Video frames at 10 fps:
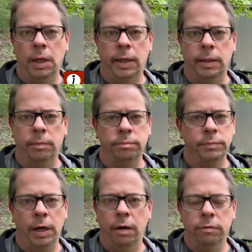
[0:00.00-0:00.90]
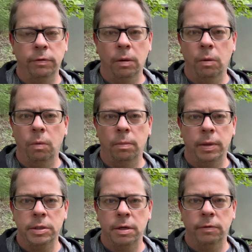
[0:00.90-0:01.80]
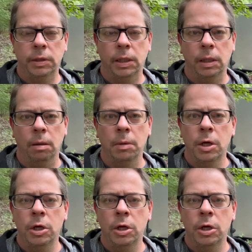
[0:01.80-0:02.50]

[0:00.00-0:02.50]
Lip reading: Airflow will mess everything up.